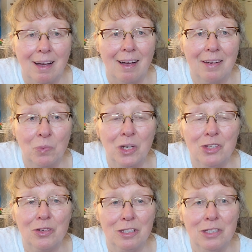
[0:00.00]
on what
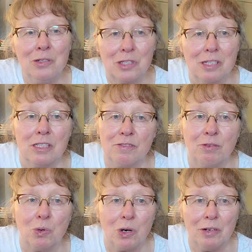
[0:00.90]
you can use this
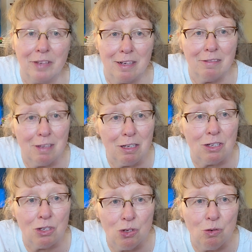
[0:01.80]
for that I think
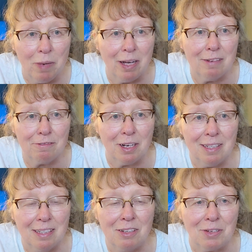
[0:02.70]
you might
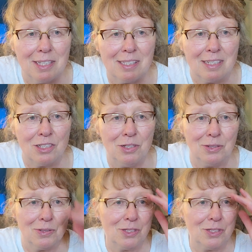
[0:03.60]
find interesting too.